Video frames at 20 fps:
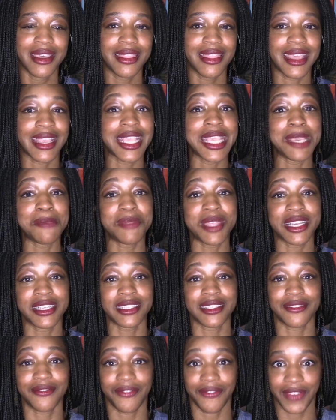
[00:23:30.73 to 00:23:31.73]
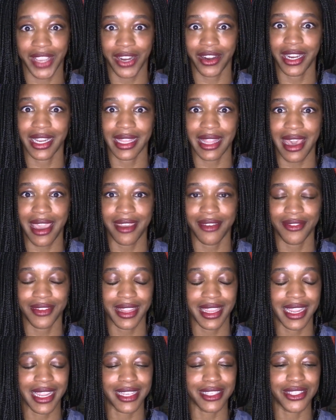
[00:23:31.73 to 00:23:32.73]
they keep things very
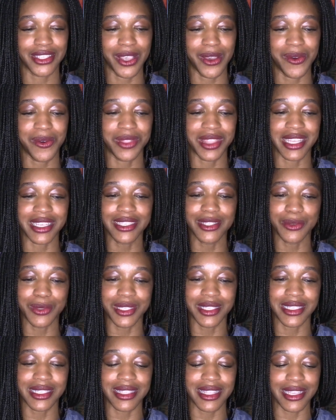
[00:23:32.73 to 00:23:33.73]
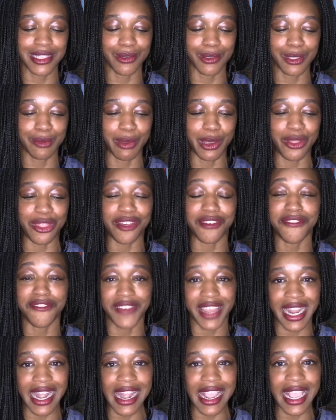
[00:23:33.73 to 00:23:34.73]
lively. So this was both a
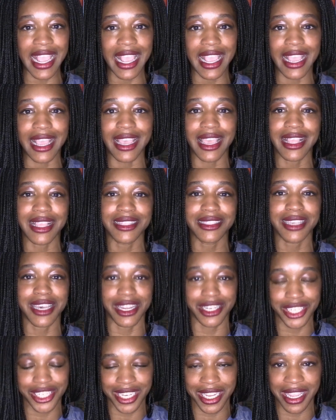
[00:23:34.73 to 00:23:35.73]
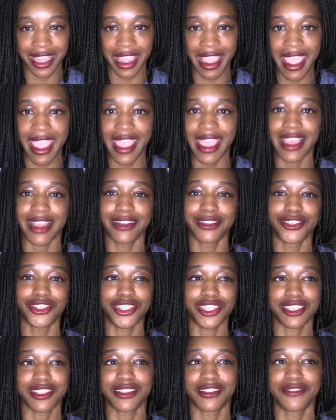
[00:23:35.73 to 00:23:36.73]
funny, touching, and
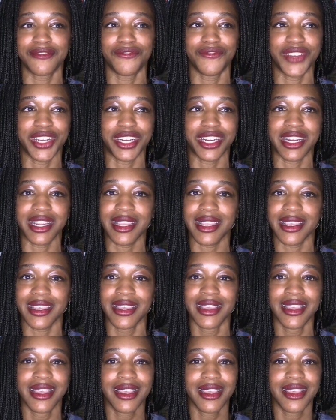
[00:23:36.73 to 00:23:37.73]
just very